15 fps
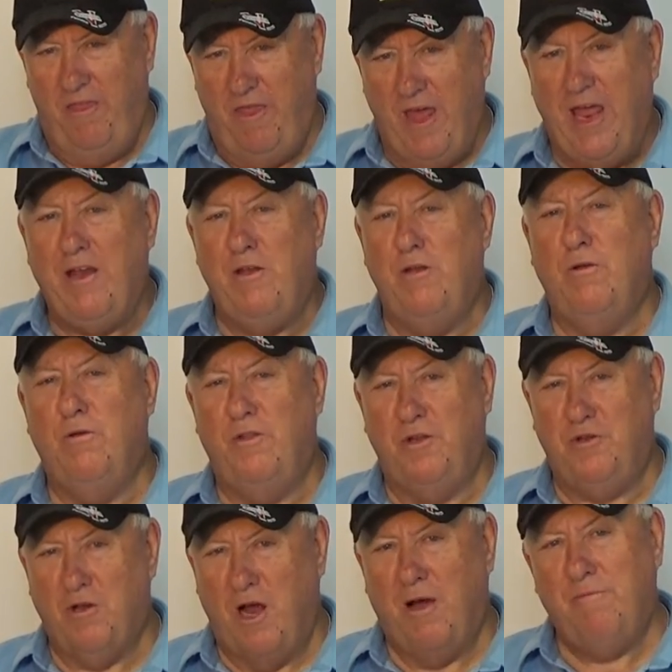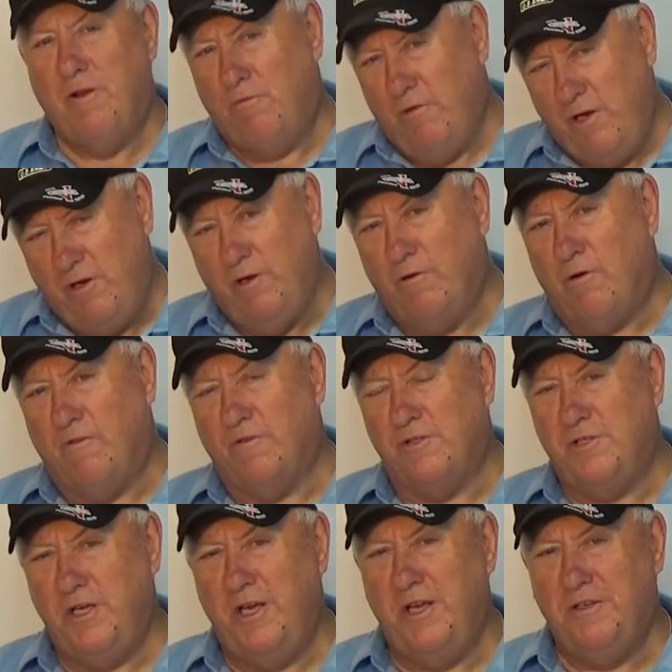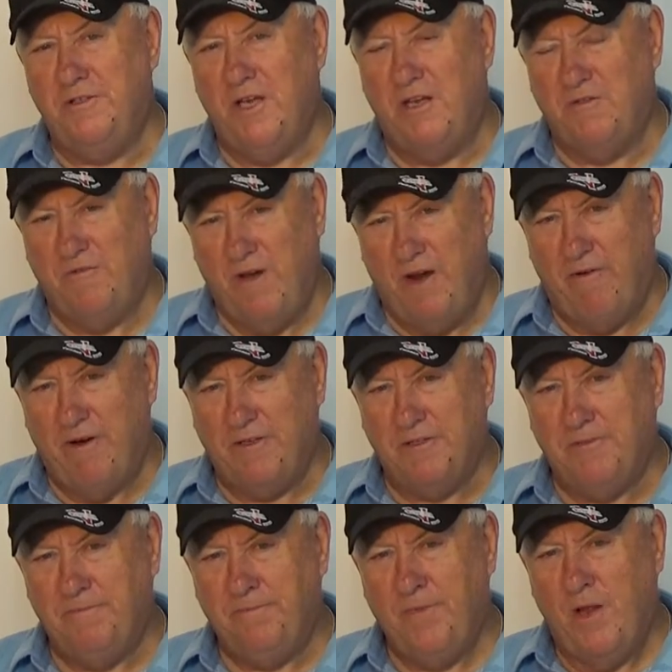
They do the job that we do overseas as veterans.